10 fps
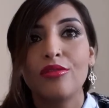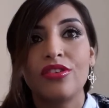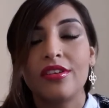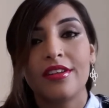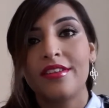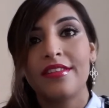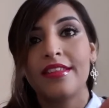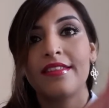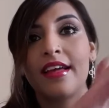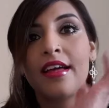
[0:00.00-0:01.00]
I just
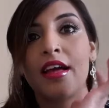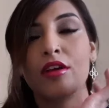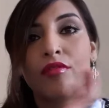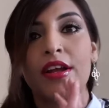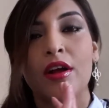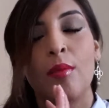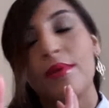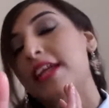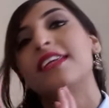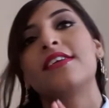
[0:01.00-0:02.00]
think they're a great
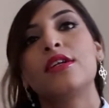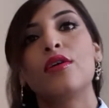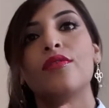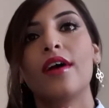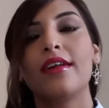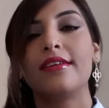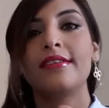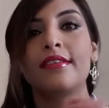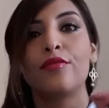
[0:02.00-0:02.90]
combination of colours,